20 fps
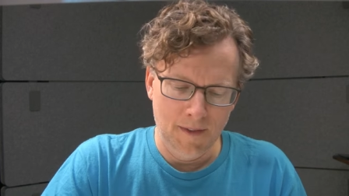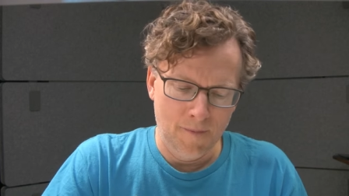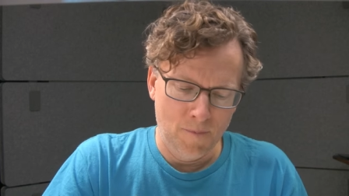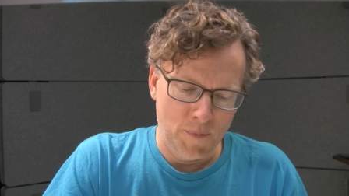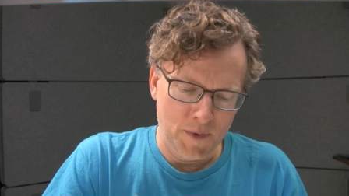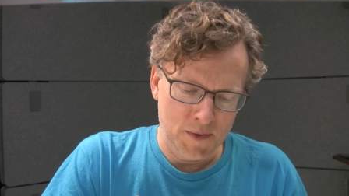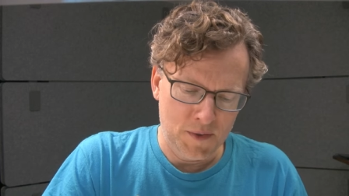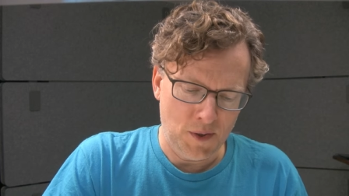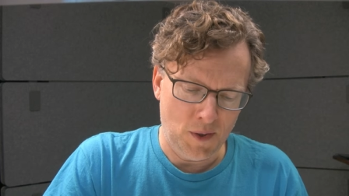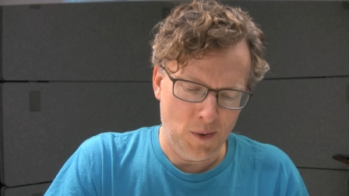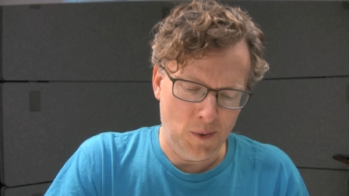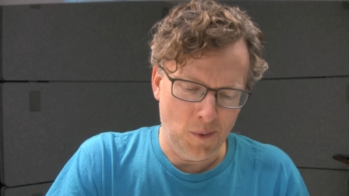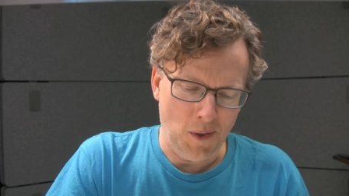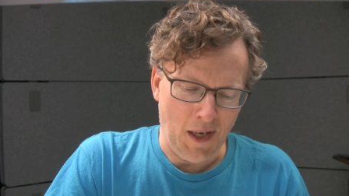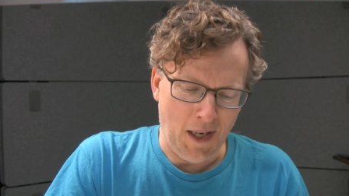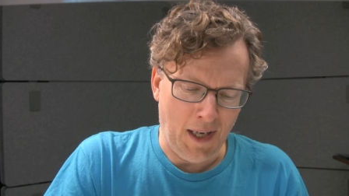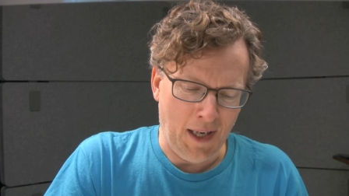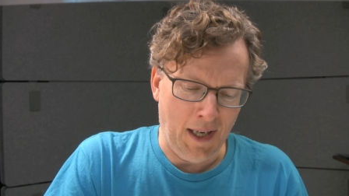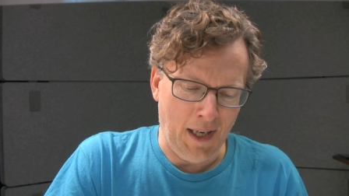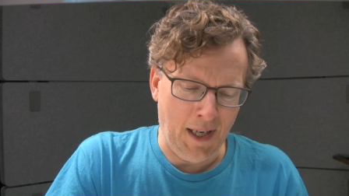So
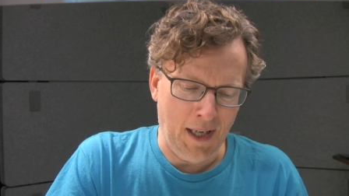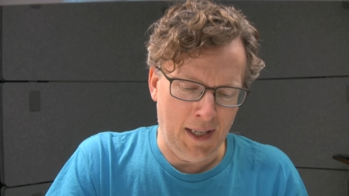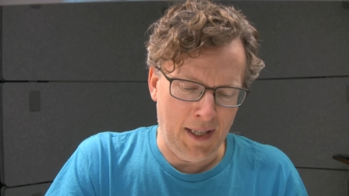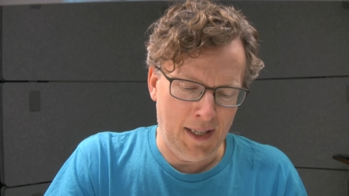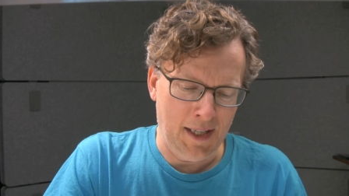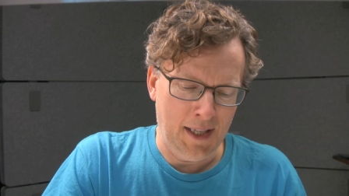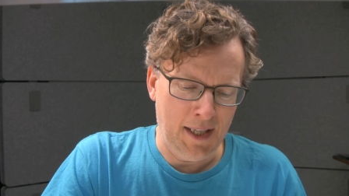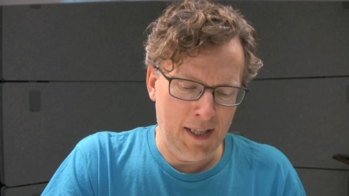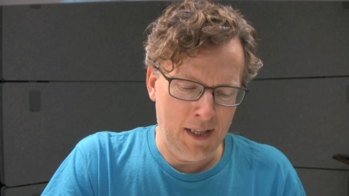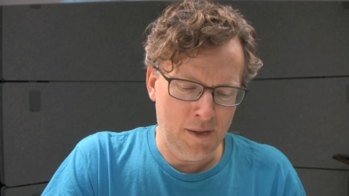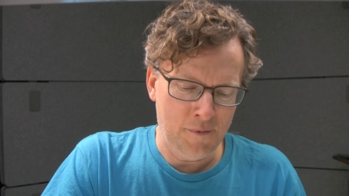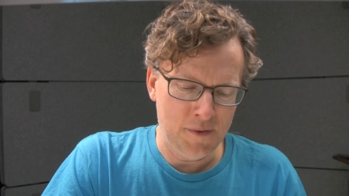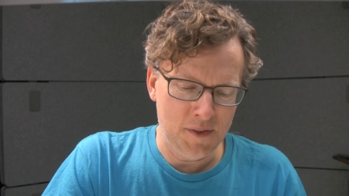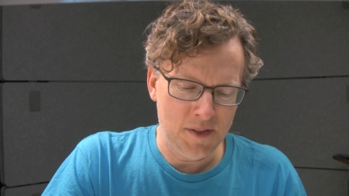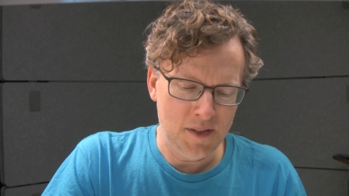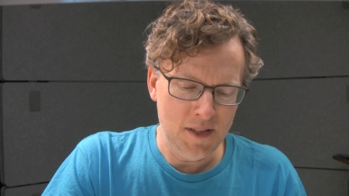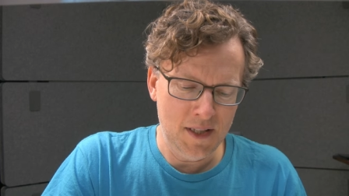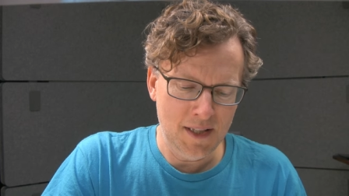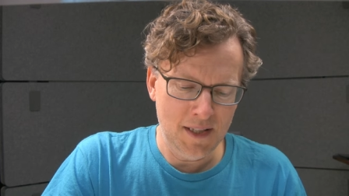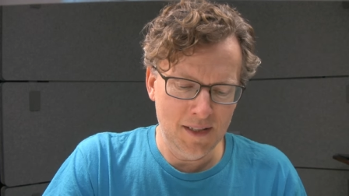I have a
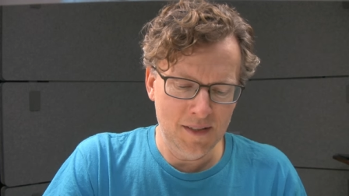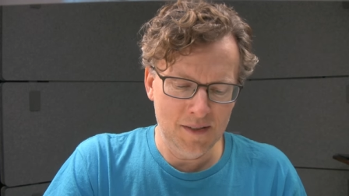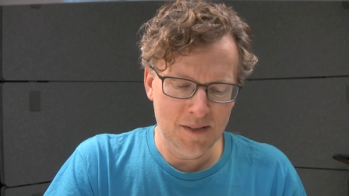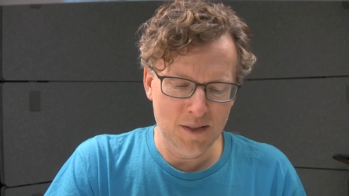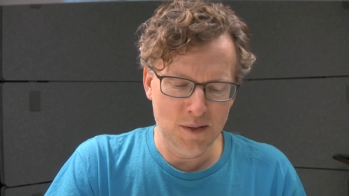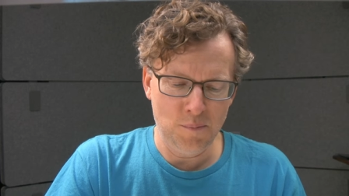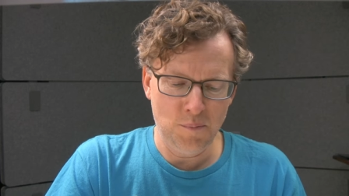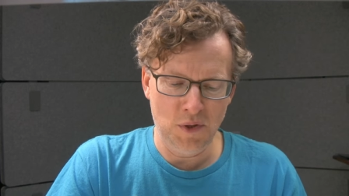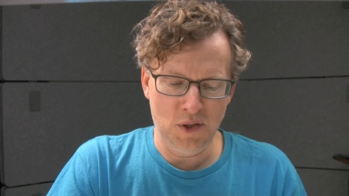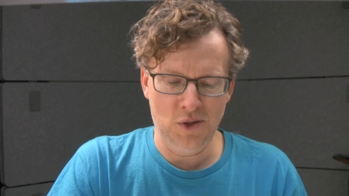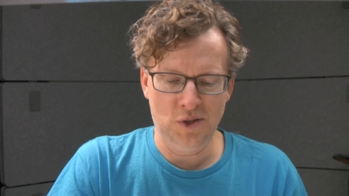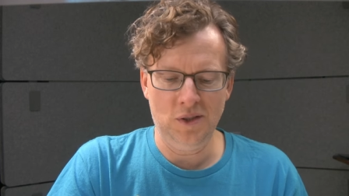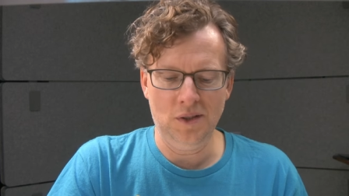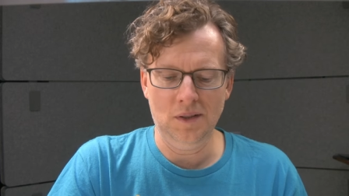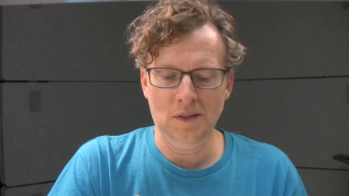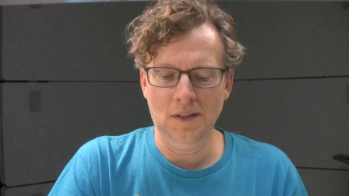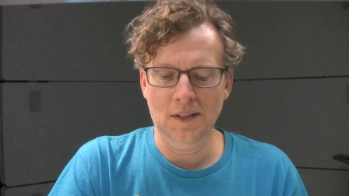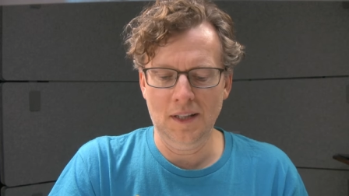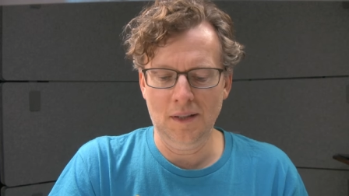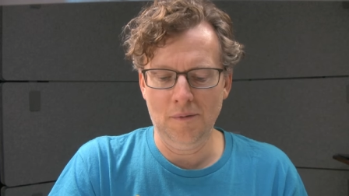sneaking
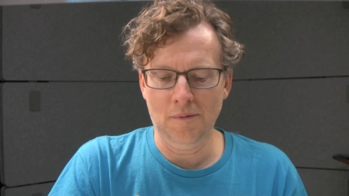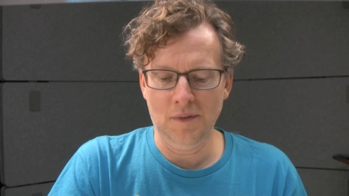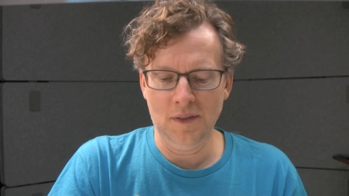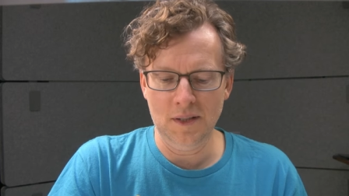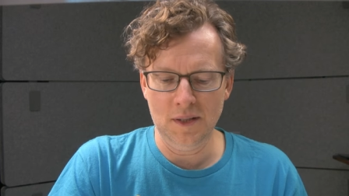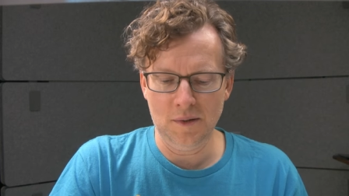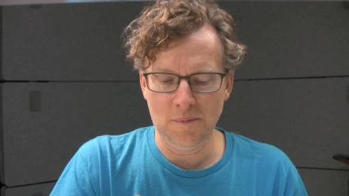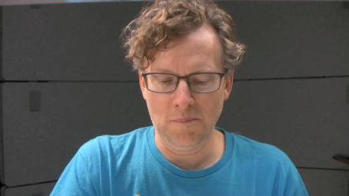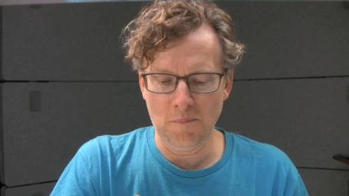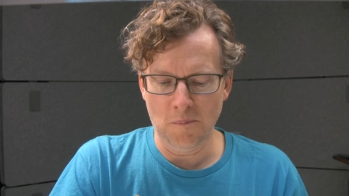suspicion that this